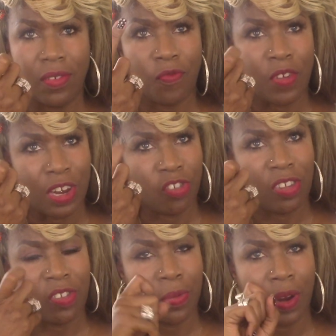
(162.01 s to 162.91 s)

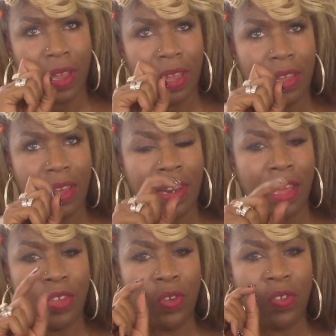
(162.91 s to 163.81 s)
finishing spray and
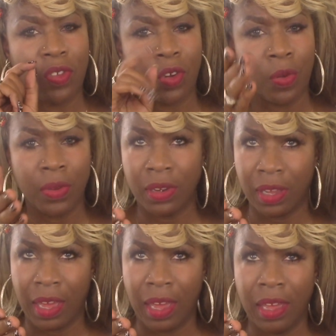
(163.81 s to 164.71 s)
I use Urban
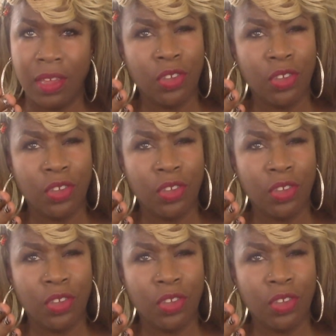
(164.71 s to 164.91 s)
Decay,